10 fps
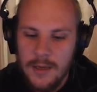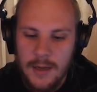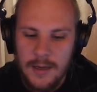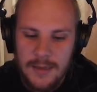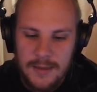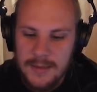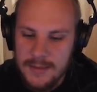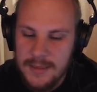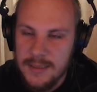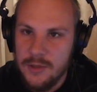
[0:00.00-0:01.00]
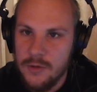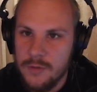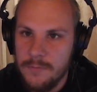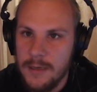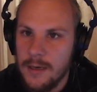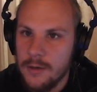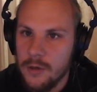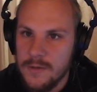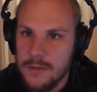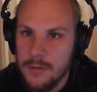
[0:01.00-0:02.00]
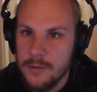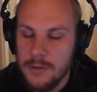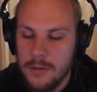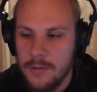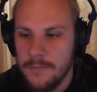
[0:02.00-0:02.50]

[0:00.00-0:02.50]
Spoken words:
that these things use when they're not in use.